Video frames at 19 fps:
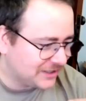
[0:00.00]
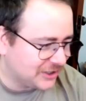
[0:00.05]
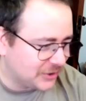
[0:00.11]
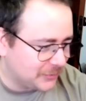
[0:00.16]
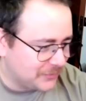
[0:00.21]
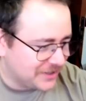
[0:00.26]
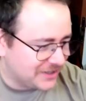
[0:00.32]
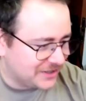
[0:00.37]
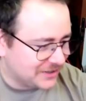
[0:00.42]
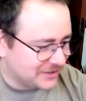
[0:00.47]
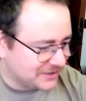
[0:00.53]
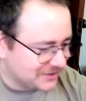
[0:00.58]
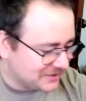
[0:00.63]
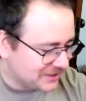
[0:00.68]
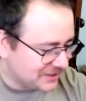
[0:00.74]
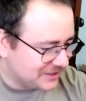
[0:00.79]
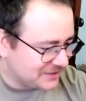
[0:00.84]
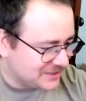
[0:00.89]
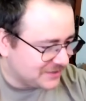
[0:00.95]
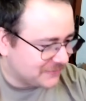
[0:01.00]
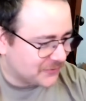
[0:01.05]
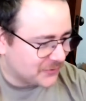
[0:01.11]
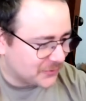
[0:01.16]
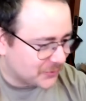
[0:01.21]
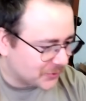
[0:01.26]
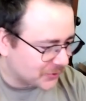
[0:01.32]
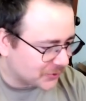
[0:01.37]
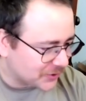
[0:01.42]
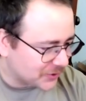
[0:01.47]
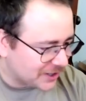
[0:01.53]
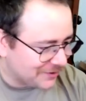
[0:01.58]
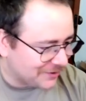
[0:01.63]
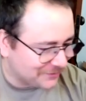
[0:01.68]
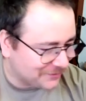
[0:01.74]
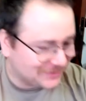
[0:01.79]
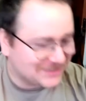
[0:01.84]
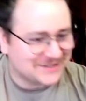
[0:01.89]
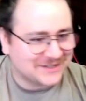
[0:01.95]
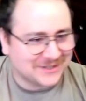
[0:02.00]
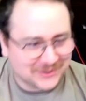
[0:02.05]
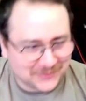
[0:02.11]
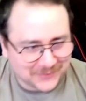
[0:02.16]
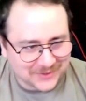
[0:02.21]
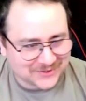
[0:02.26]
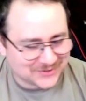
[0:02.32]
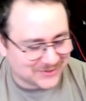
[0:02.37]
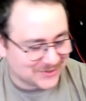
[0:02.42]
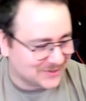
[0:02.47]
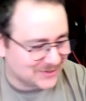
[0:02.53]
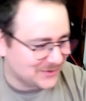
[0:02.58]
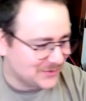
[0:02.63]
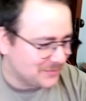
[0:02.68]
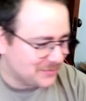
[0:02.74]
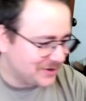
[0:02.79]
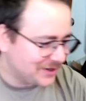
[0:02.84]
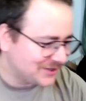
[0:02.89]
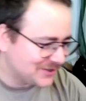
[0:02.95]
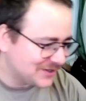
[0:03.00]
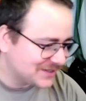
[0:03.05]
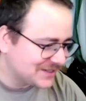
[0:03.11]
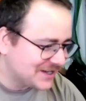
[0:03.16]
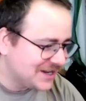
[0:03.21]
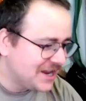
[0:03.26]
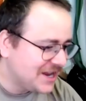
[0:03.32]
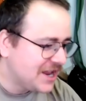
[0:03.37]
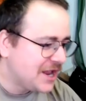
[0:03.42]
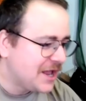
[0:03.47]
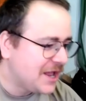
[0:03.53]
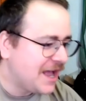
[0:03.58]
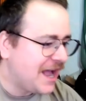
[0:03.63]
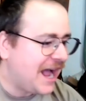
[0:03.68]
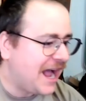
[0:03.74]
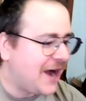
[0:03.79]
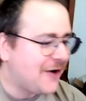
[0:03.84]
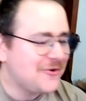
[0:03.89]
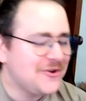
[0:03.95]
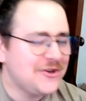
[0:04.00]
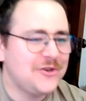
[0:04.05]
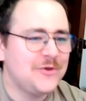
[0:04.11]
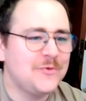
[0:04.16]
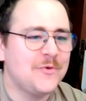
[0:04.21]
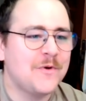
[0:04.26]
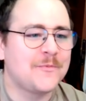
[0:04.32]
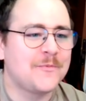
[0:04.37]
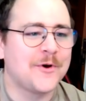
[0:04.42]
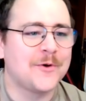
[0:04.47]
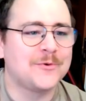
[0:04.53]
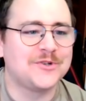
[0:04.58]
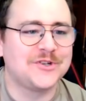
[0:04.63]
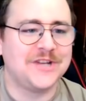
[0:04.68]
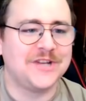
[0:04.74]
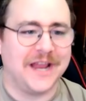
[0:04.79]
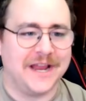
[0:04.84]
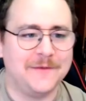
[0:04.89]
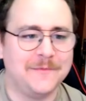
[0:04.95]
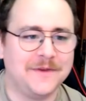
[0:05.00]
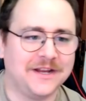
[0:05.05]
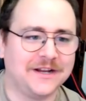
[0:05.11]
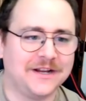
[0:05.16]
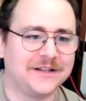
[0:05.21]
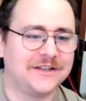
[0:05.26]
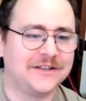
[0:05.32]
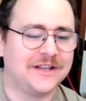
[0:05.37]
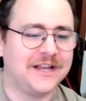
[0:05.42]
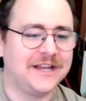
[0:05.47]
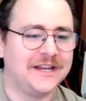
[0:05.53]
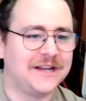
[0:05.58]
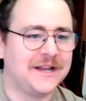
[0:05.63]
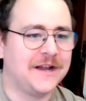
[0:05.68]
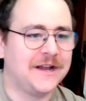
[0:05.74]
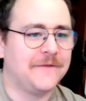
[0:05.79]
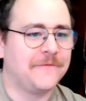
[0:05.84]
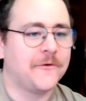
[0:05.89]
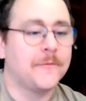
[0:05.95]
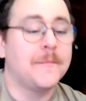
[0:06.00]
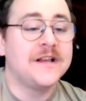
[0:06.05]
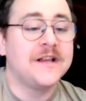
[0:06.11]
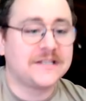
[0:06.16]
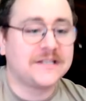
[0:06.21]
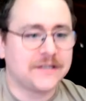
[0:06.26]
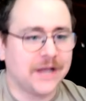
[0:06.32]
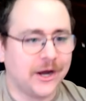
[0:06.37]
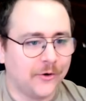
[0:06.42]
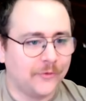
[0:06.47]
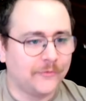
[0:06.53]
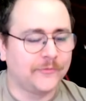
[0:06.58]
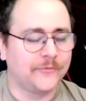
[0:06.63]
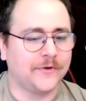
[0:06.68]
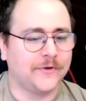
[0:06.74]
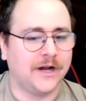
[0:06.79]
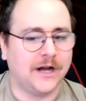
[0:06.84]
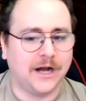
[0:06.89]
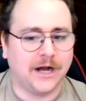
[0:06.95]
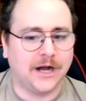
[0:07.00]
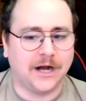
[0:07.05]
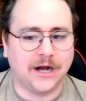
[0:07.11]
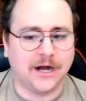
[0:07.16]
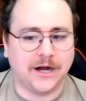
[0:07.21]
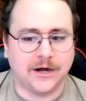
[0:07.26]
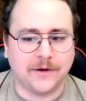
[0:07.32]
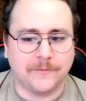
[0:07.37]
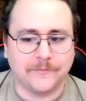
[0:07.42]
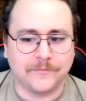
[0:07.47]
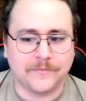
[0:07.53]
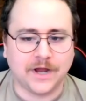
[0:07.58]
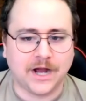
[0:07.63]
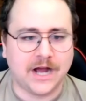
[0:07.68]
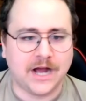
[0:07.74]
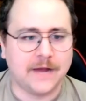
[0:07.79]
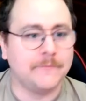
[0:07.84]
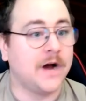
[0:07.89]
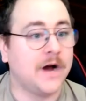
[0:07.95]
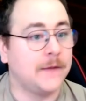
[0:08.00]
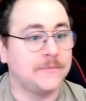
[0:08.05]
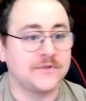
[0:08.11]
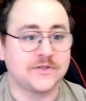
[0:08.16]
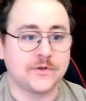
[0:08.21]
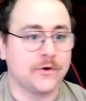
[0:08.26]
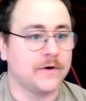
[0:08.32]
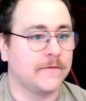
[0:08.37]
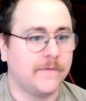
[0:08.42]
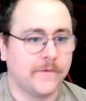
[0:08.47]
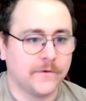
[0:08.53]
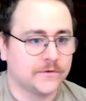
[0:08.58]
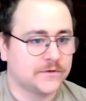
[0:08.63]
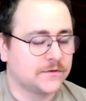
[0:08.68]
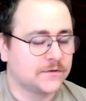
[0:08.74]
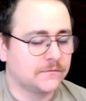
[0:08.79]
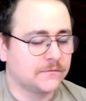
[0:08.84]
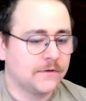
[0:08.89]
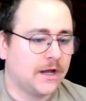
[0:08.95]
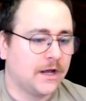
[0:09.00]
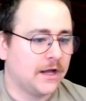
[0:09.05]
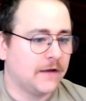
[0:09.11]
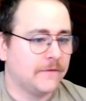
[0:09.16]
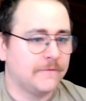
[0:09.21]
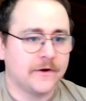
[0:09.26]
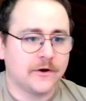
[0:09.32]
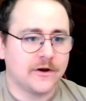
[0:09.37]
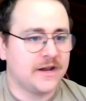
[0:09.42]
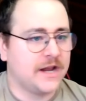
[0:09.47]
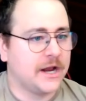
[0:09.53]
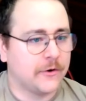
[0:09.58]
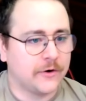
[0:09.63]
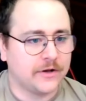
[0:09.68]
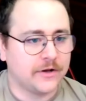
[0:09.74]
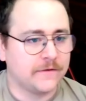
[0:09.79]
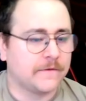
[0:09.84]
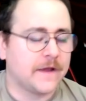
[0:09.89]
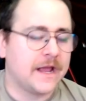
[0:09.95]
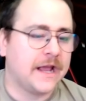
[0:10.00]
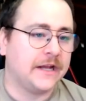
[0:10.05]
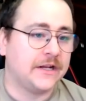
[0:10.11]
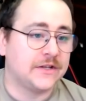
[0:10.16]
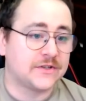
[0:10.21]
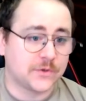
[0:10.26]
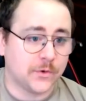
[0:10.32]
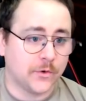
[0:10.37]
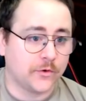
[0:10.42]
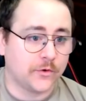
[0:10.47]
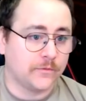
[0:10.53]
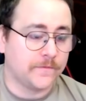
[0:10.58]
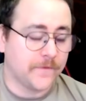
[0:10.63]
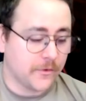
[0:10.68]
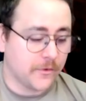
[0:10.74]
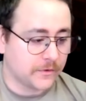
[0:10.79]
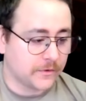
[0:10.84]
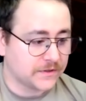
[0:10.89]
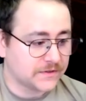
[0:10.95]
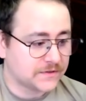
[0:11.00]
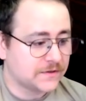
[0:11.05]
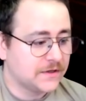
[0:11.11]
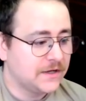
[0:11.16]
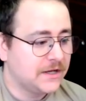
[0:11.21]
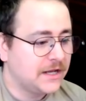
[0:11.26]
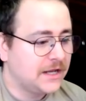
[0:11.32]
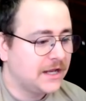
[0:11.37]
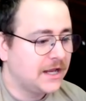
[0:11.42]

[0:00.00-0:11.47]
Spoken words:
a little bit in a different order to how I've listed the questions. I do apologize. How do you approach gaming? Like for myself, I'm story first, very narrative and historical focused,